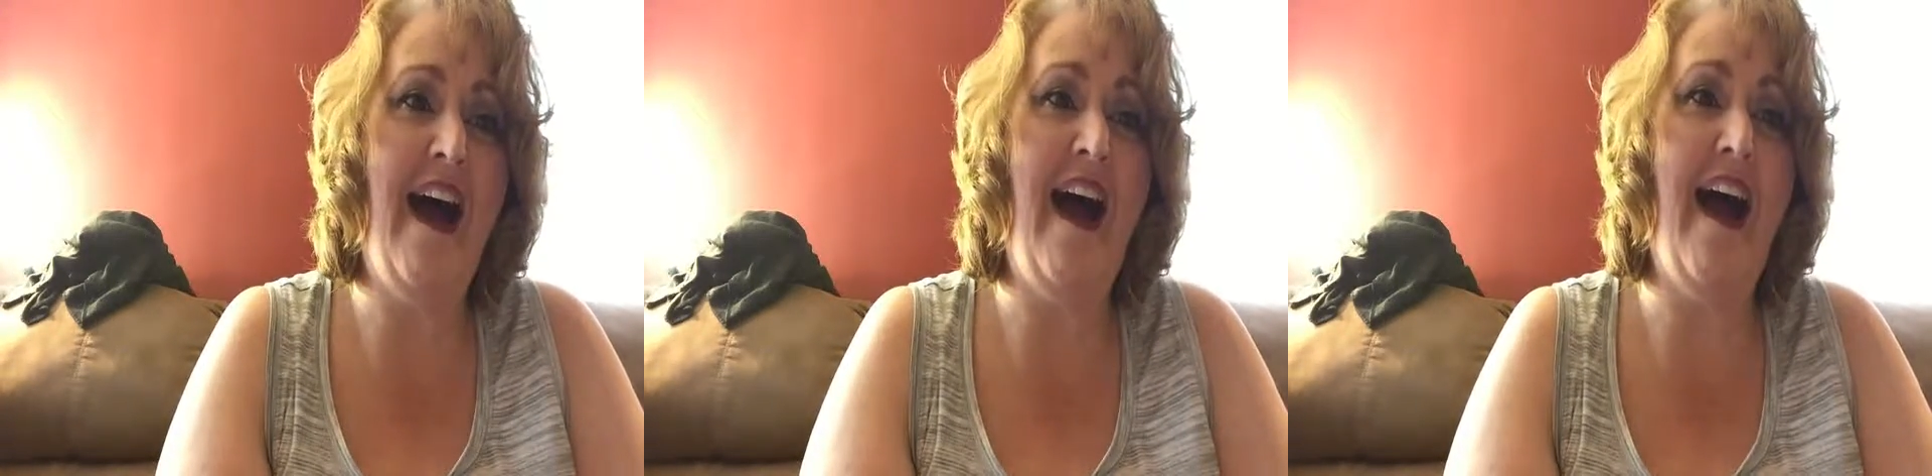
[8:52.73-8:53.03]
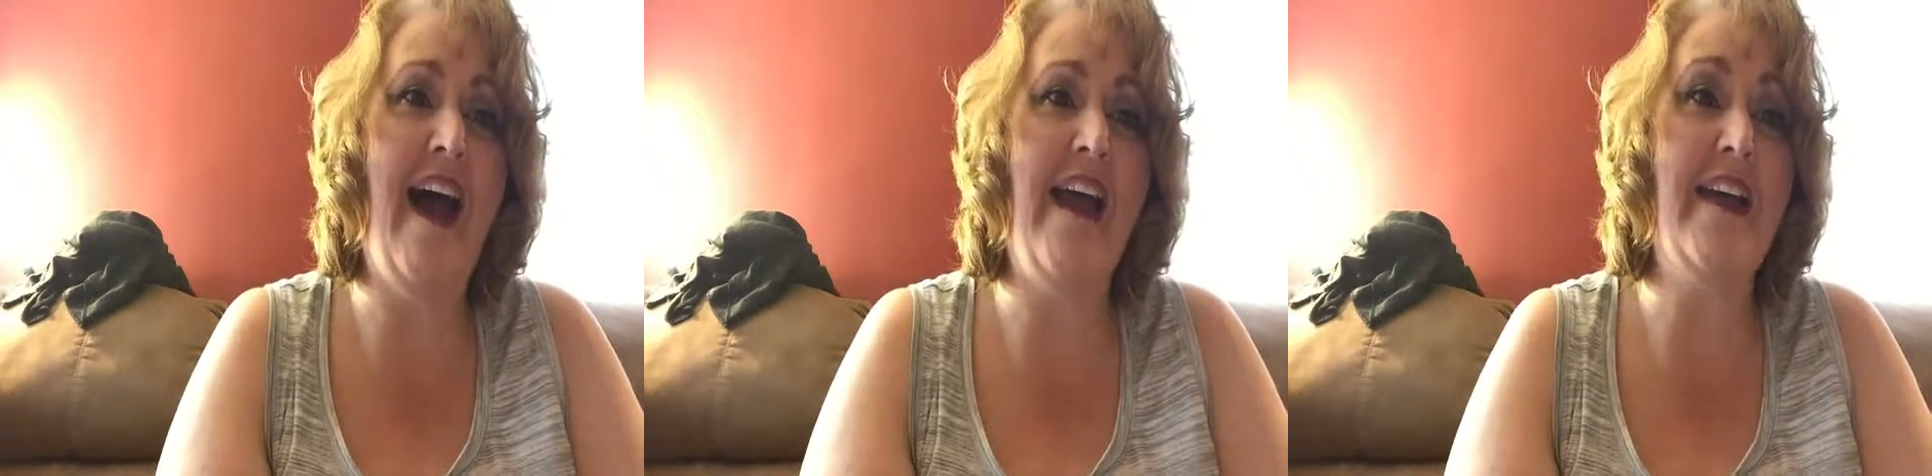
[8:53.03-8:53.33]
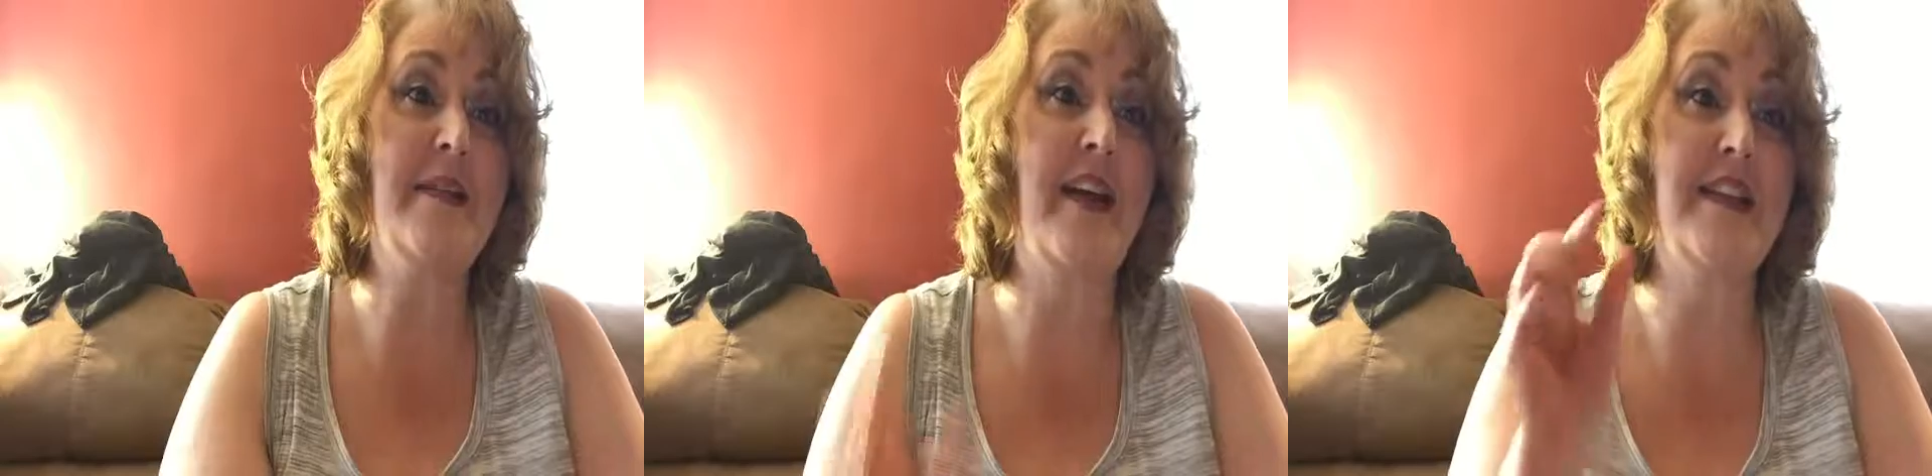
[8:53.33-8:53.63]

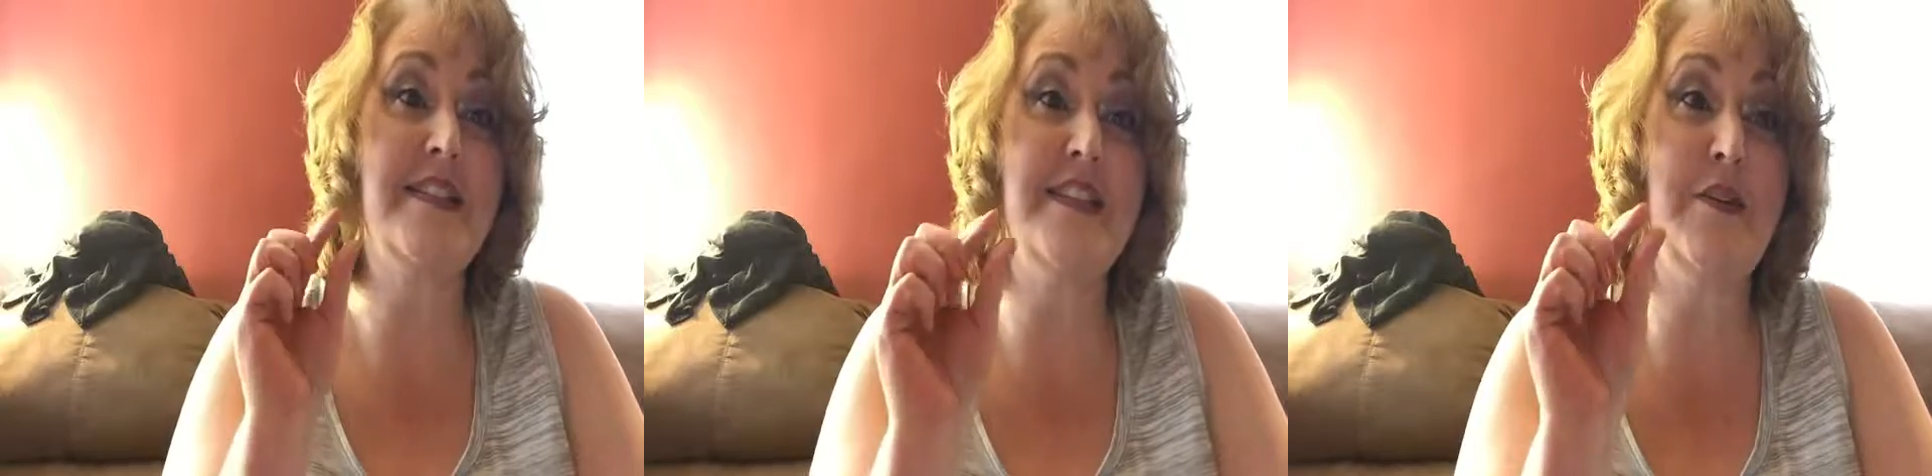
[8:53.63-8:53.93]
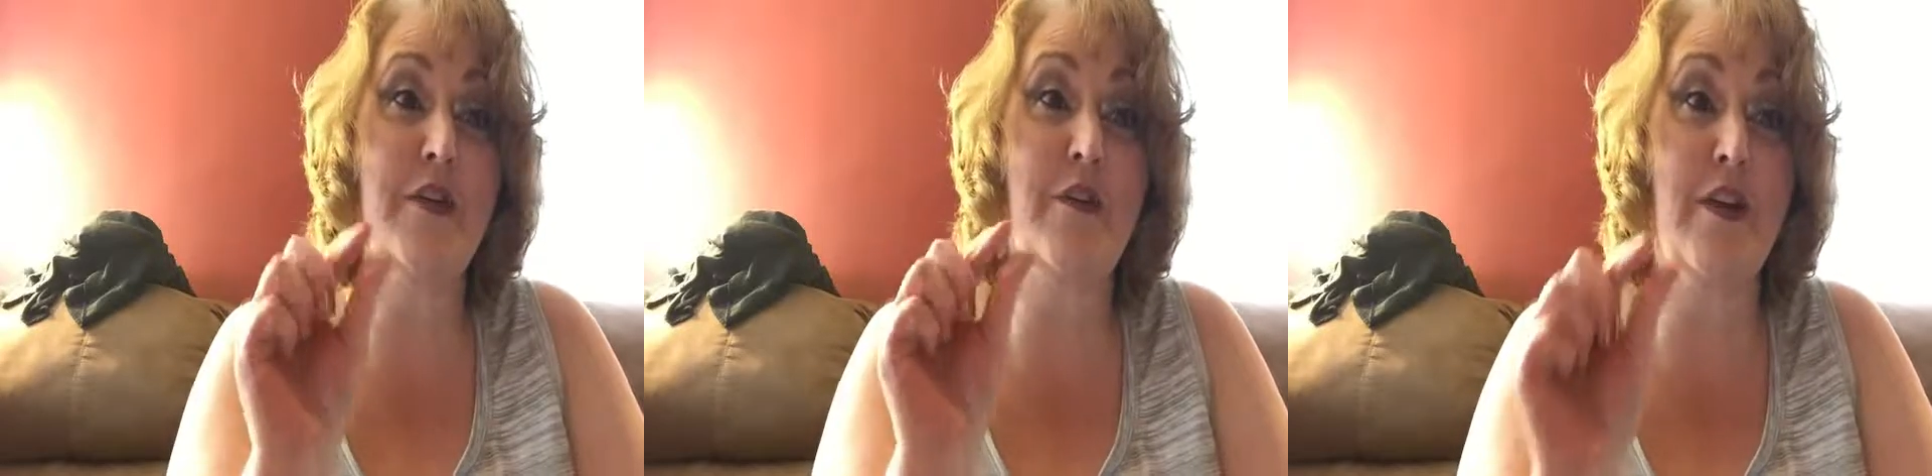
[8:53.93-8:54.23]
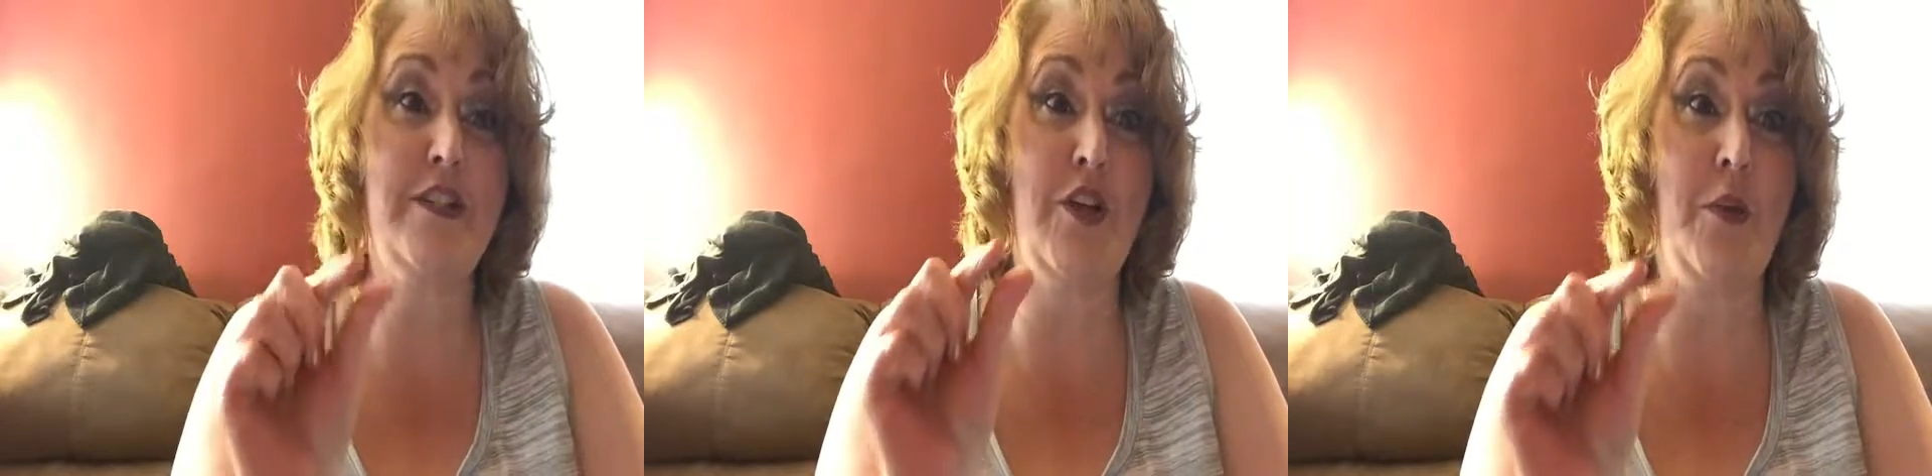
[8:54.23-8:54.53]
I got a secret crush